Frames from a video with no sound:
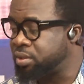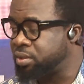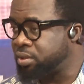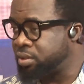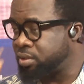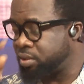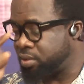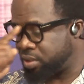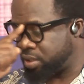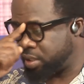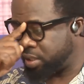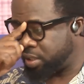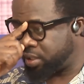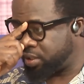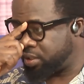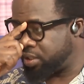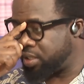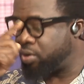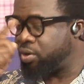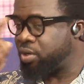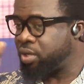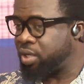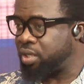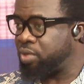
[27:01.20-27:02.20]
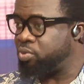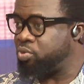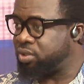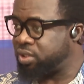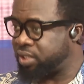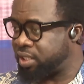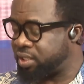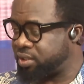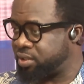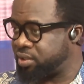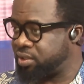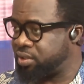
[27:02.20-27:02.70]
he said, okay, he would
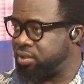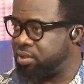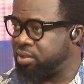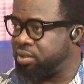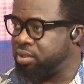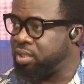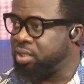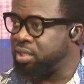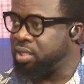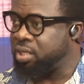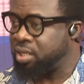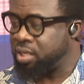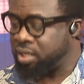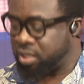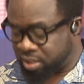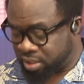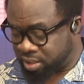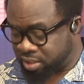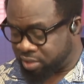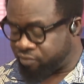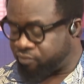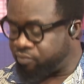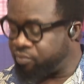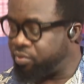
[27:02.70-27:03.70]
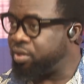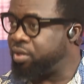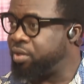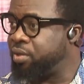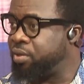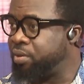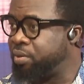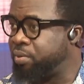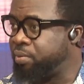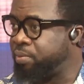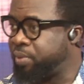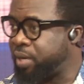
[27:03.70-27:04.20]
test it. He gave me
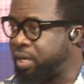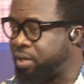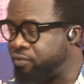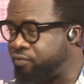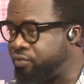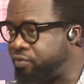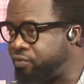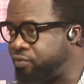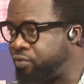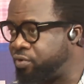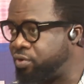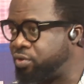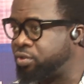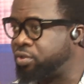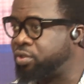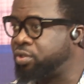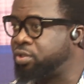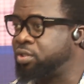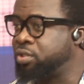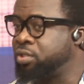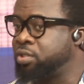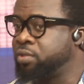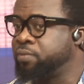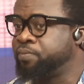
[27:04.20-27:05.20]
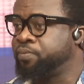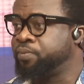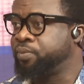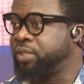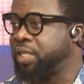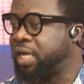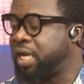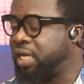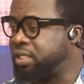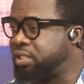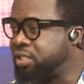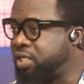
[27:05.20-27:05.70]
part of the funds.
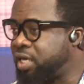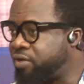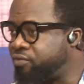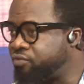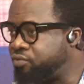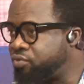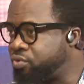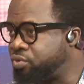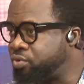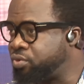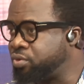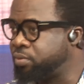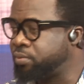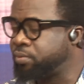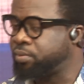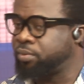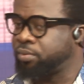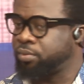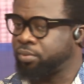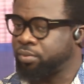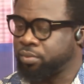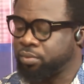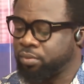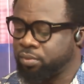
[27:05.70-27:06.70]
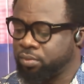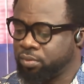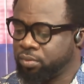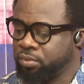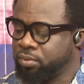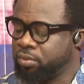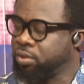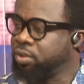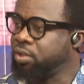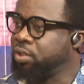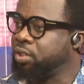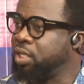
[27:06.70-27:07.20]
I traveled.
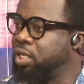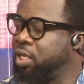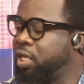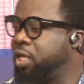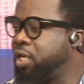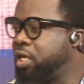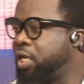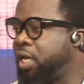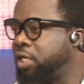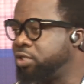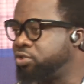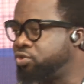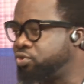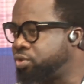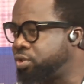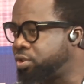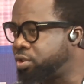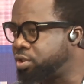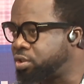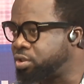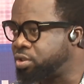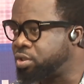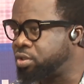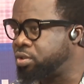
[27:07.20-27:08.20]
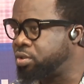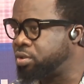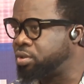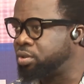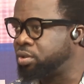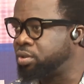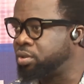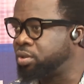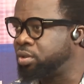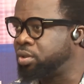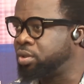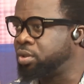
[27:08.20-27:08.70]
In that jurisdiction,
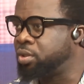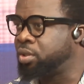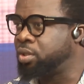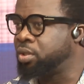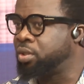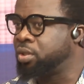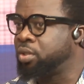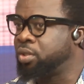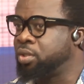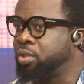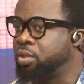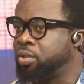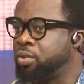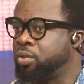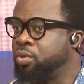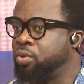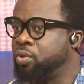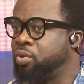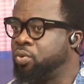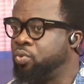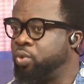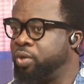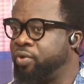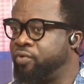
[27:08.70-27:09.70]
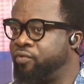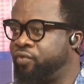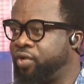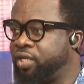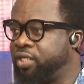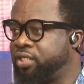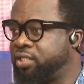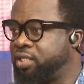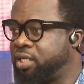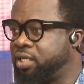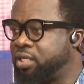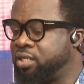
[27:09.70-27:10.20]
we
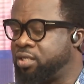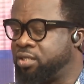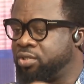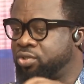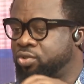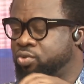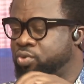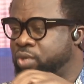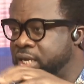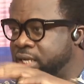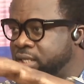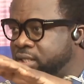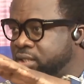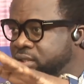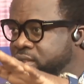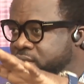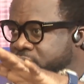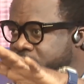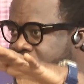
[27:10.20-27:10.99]
invested in students'